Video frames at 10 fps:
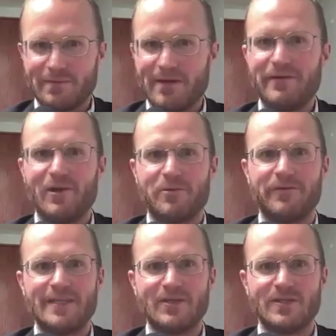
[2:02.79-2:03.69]
and my fellow
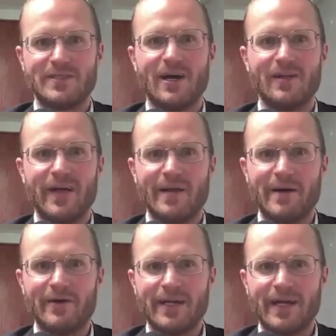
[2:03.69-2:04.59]
professors talk a lot
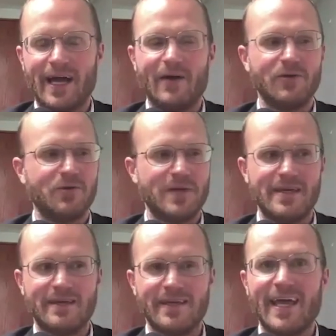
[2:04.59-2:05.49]
about how do
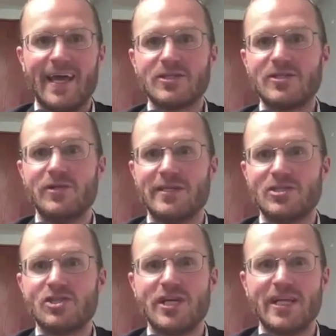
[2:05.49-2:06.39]
we catch students
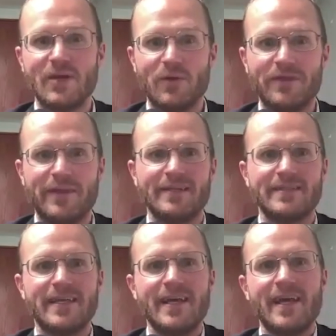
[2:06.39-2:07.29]
cheating with
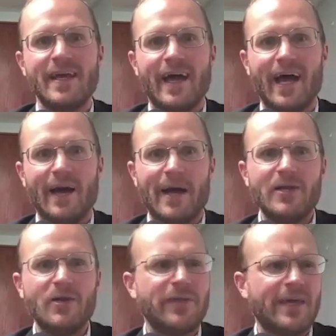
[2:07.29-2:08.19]
this. I
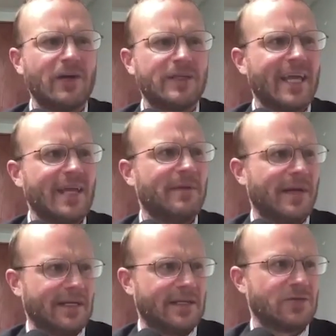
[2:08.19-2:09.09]
know the entertainment
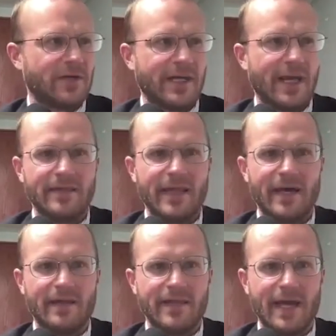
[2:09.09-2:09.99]
industry and
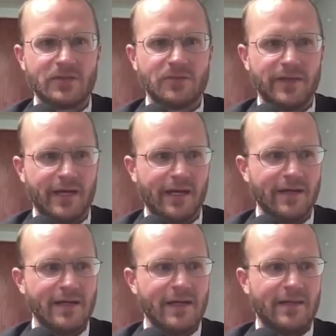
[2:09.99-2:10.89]
the
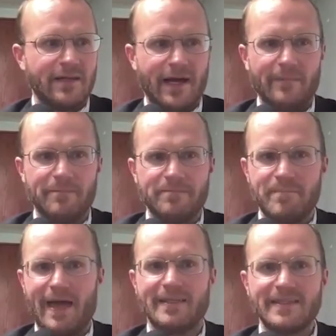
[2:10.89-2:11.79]

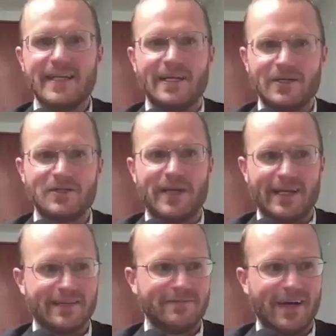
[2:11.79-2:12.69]
magazine
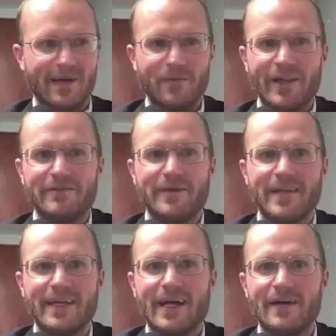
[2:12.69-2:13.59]
industry,
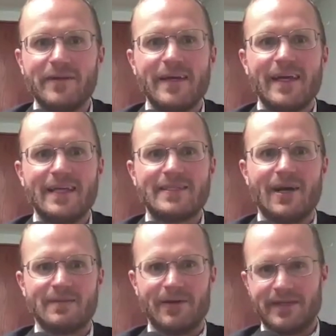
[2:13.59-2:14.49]
relevantly enough, has
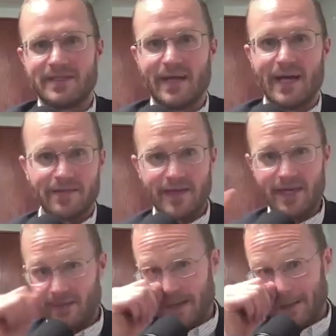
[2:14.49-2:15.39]
talked about this a lot,
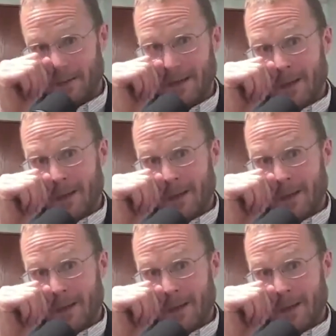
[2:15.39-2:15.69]
thinking about,